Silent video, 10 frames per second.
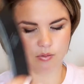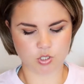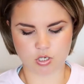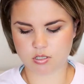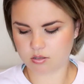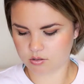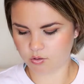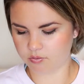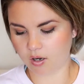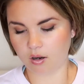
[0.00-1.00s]
adjust to
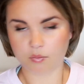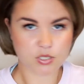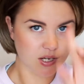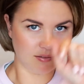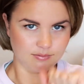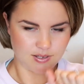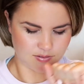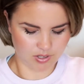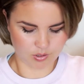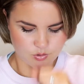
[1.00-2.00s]
your viola, which again is a
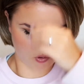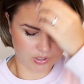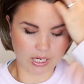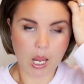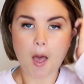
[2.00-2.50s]
very useful thing.